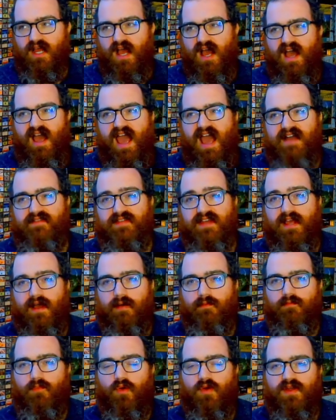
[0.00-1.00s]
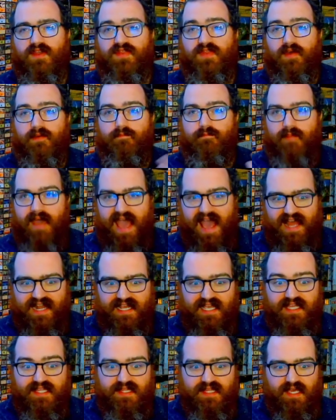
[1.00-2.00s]
having a more
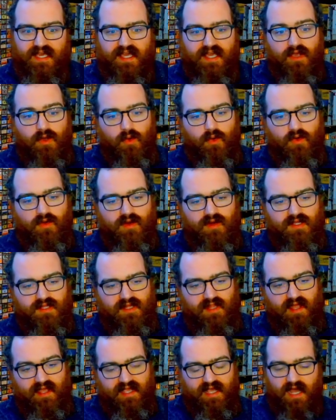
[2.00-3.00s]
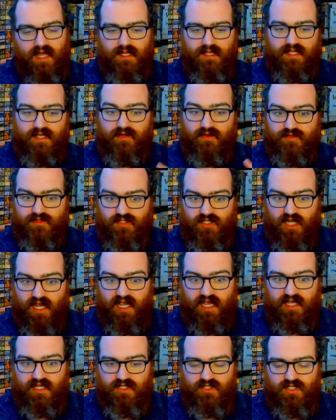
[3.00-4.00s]
thematic thing or like a little
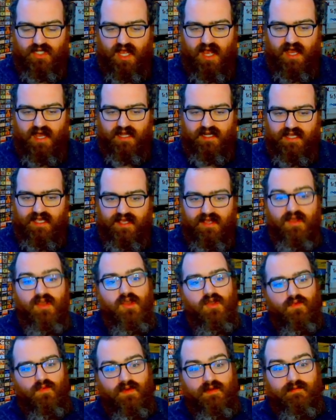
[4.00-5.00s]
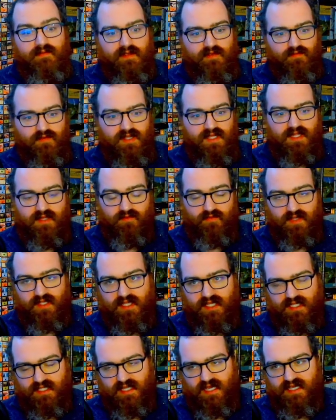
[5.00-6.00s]
change on it would be really,
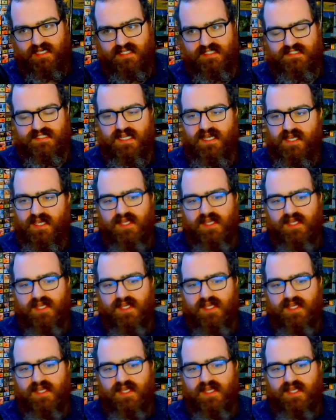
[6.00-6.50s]
really nice.